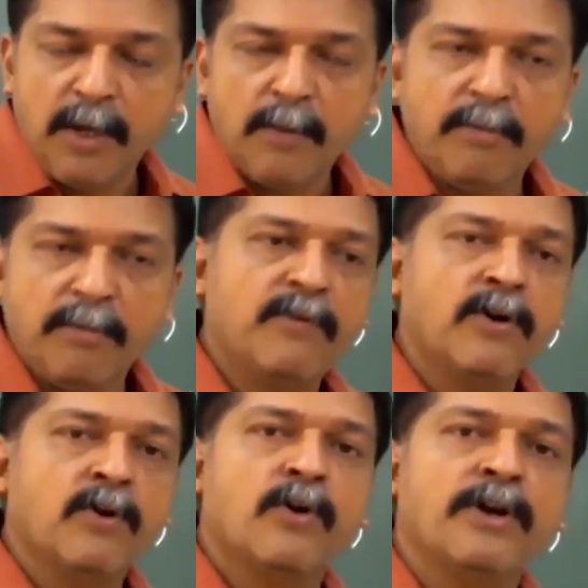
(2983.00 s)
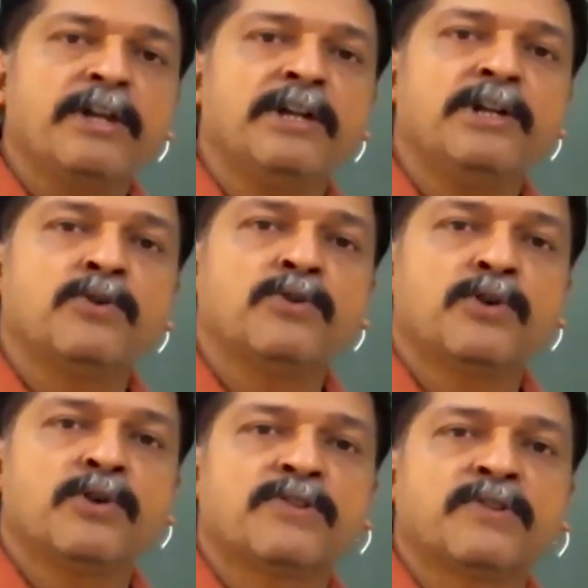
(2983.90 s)
Before going into
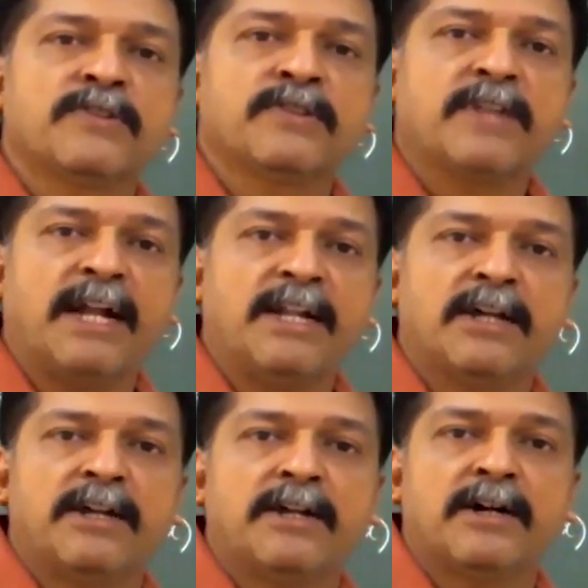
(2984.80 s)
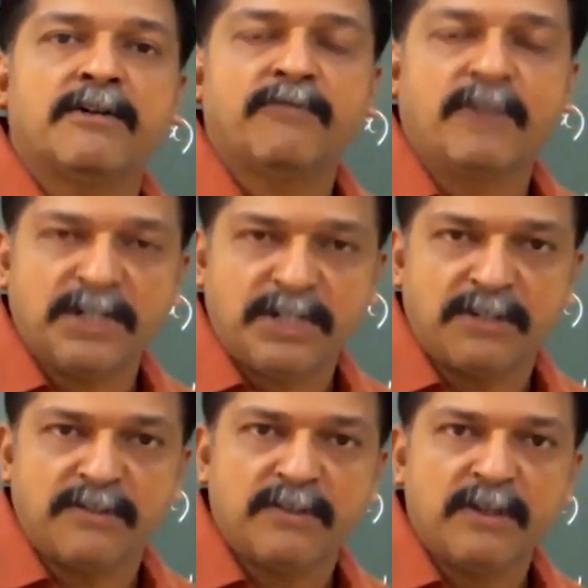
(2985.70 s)
those standard
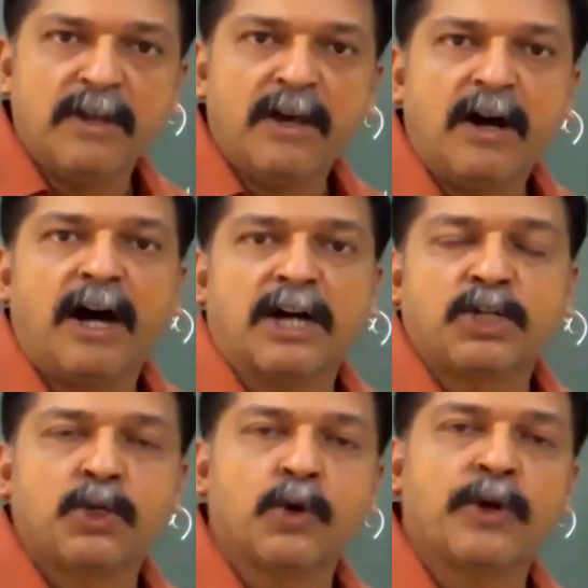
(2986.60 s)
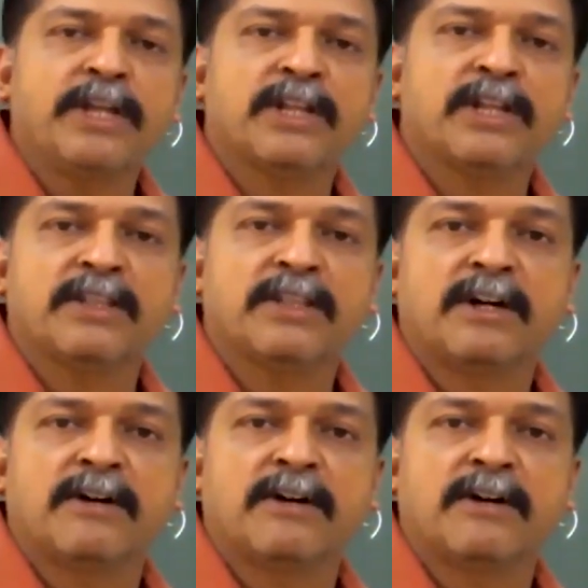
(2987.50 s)
functions or showing that